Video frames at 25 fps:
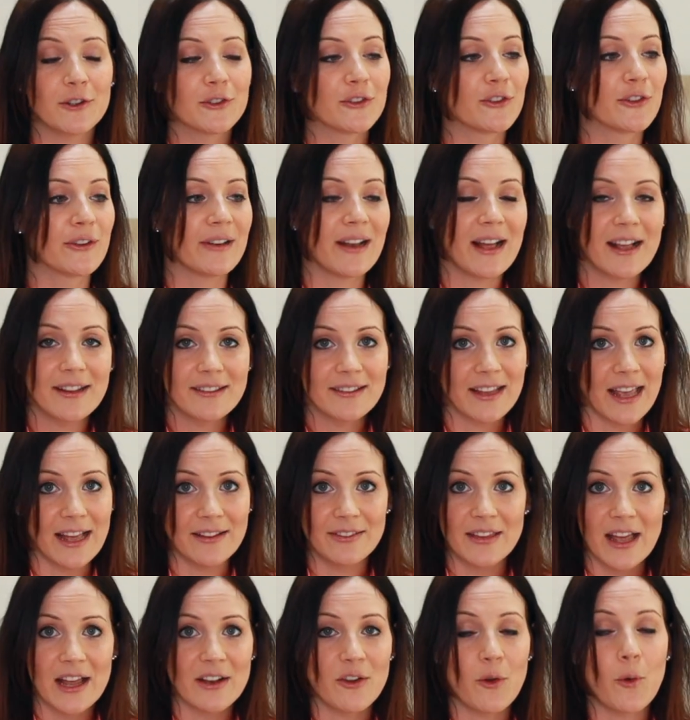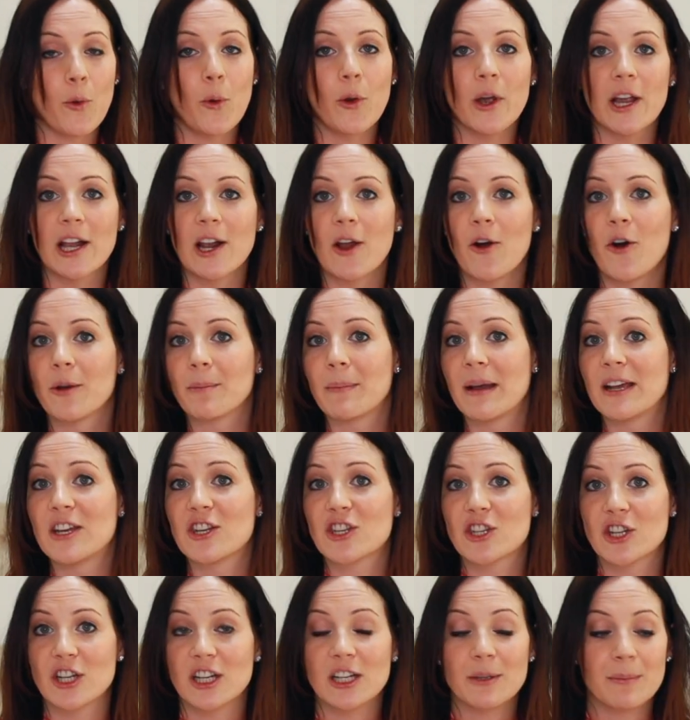to not get that oil on my
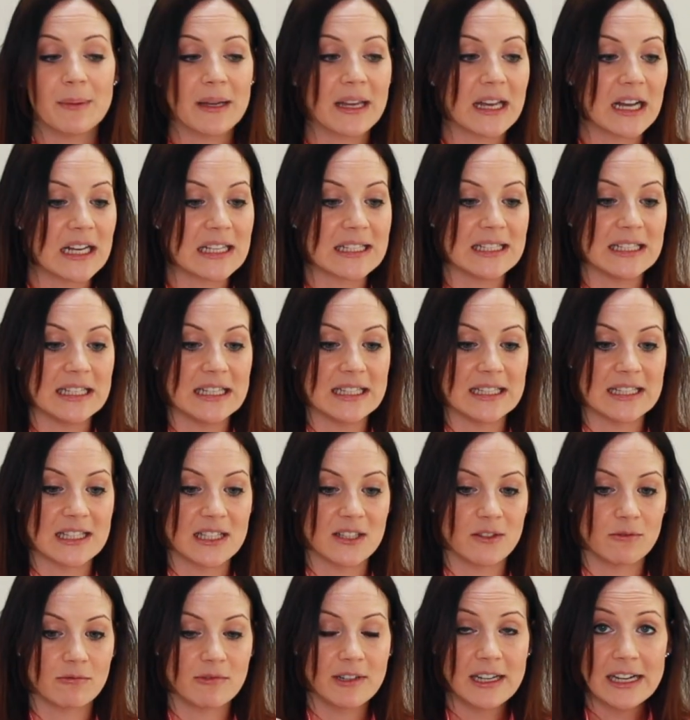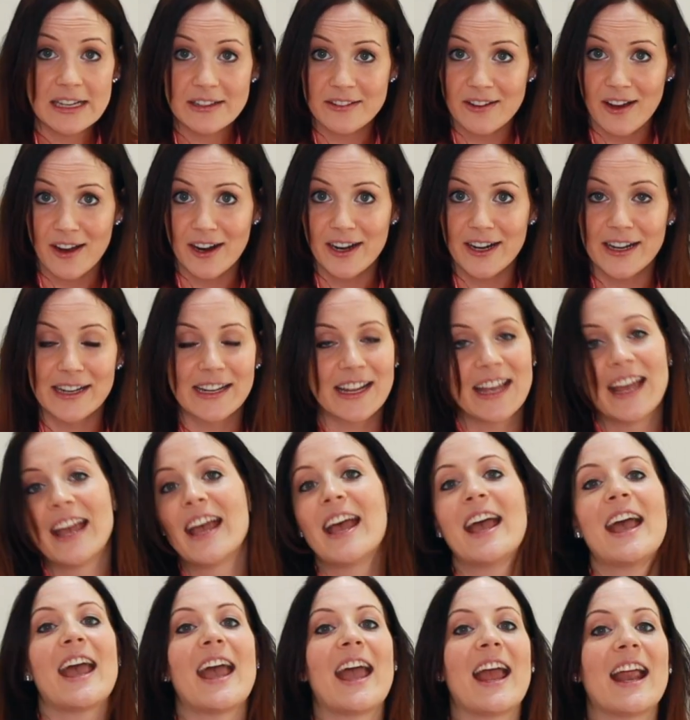shirt because it's really dark
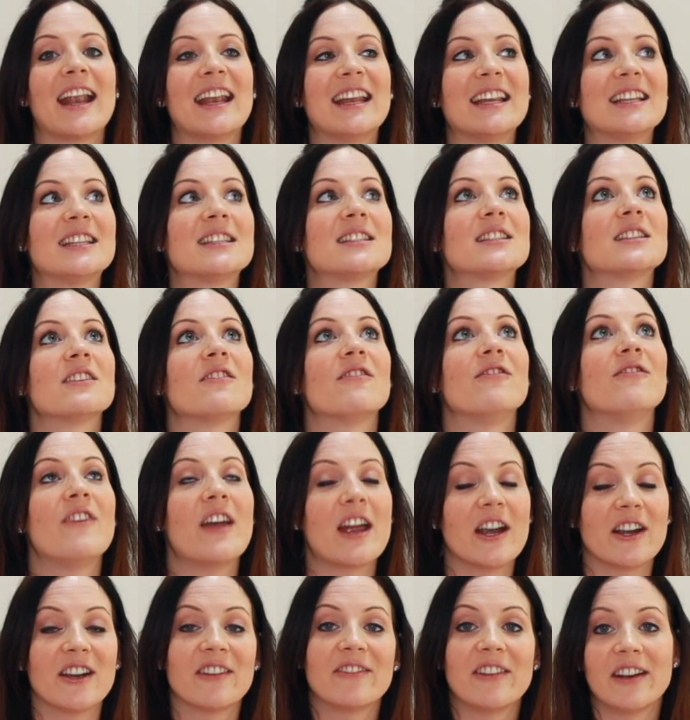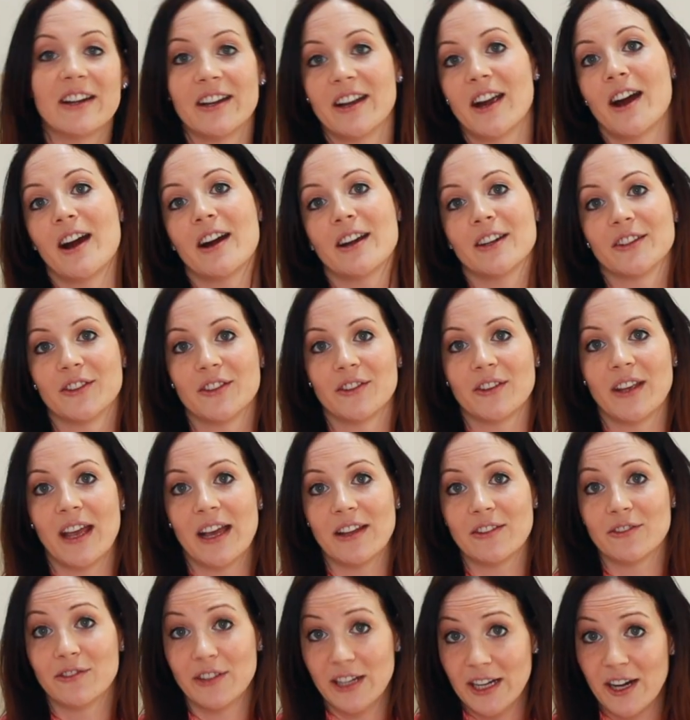and it's very, very hard to
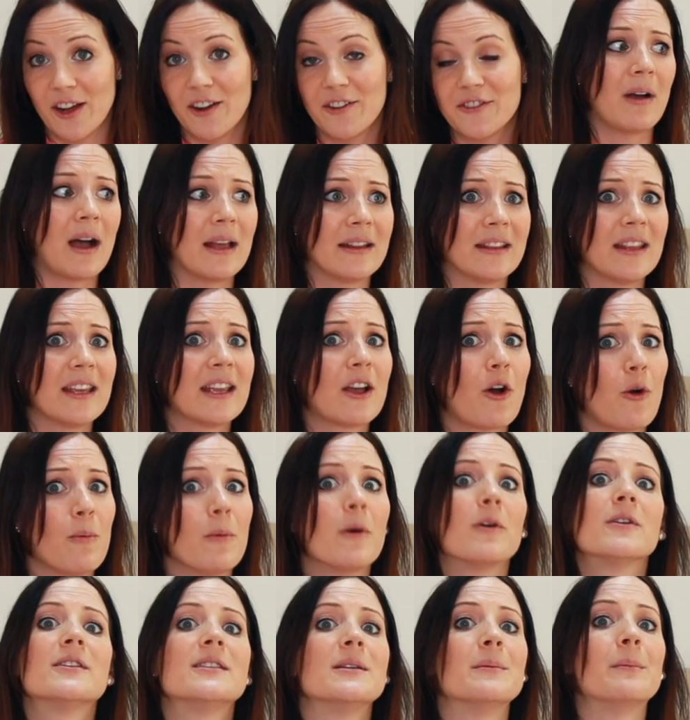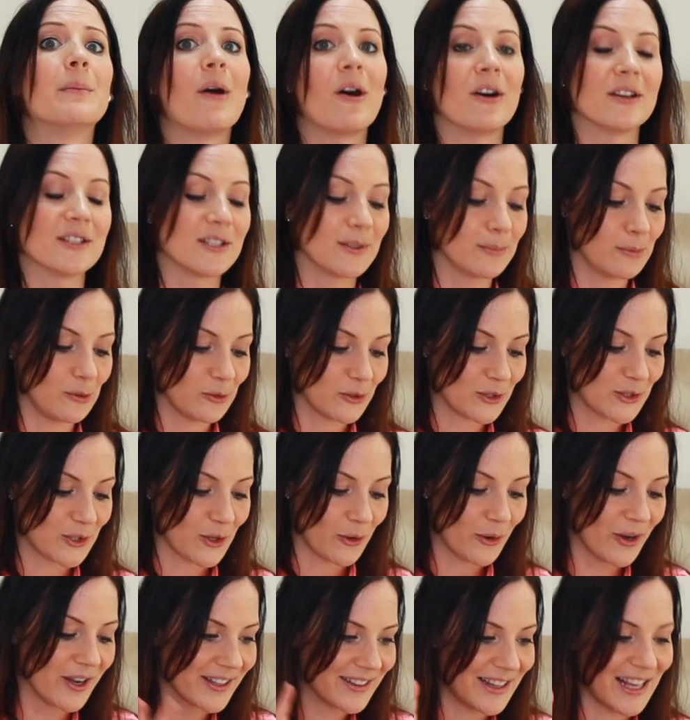get rid of. I think almost impossible.
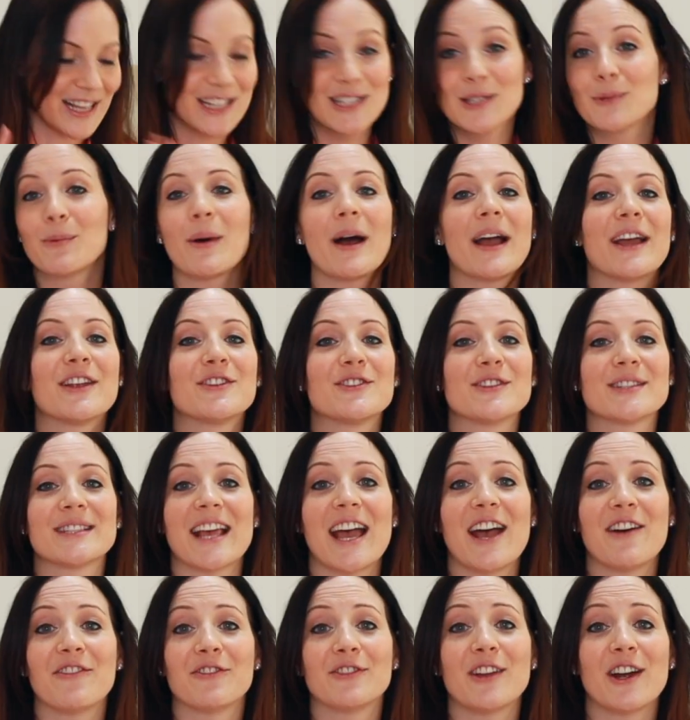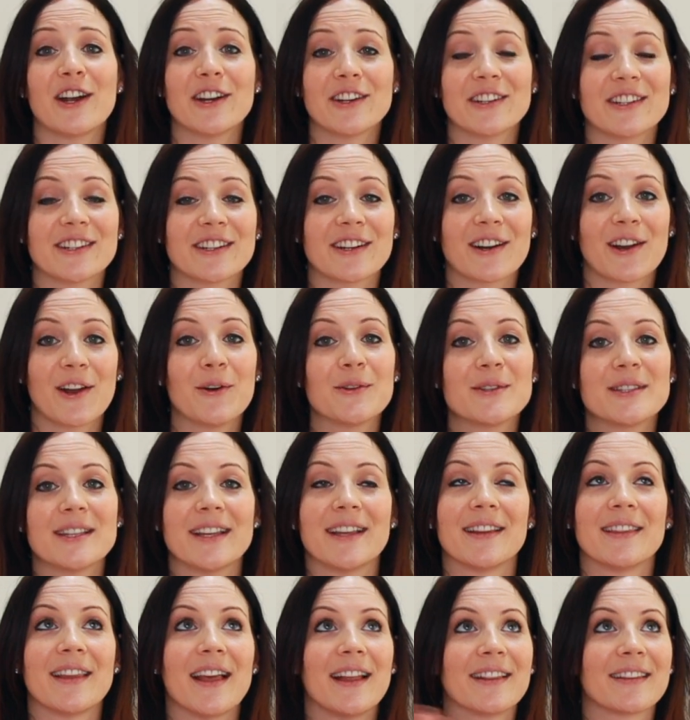So that's why I just have darker clothes,
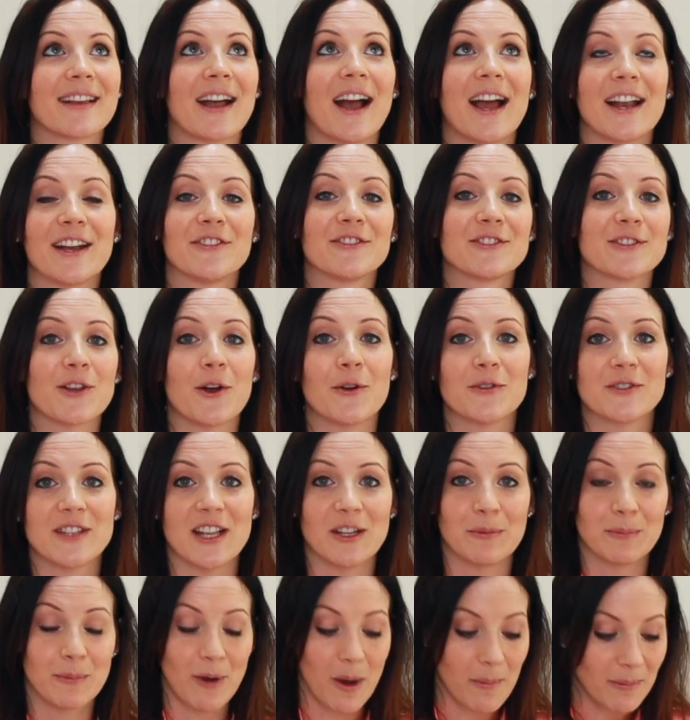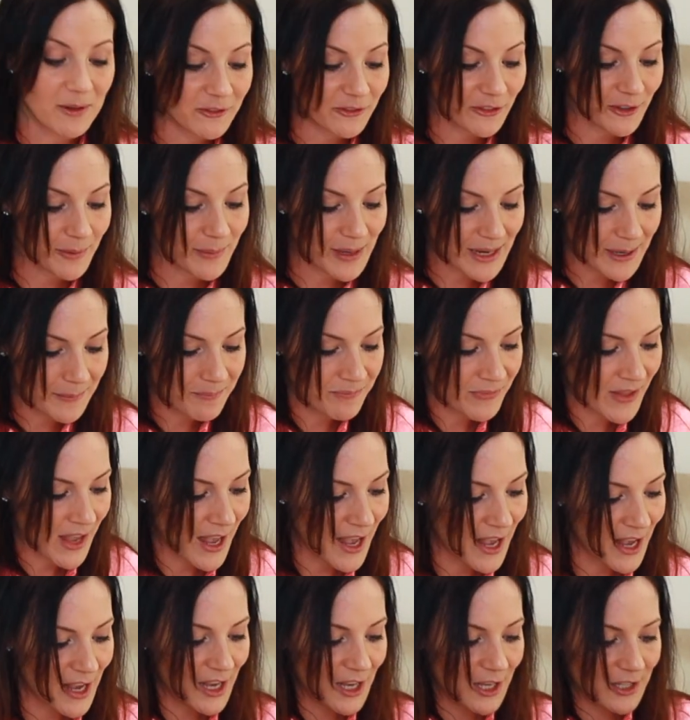and that kind of solves that problem for me.
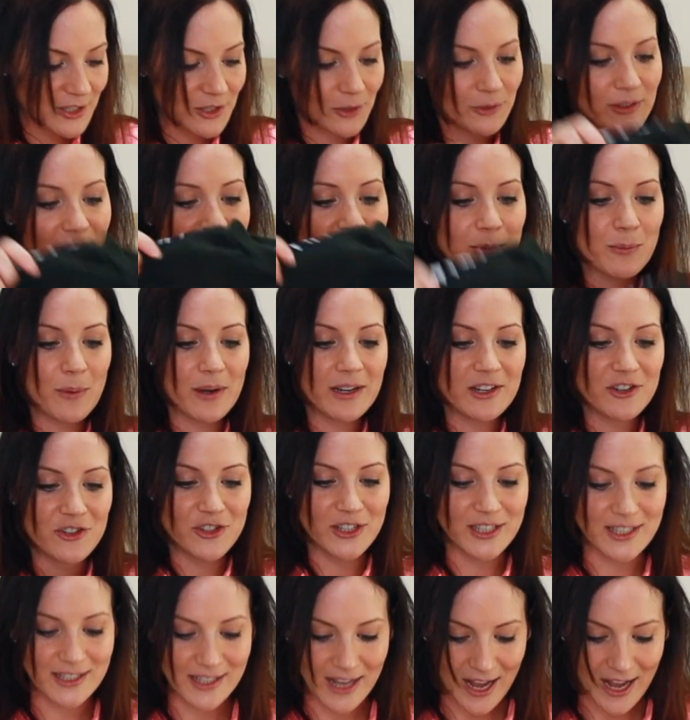So this one is just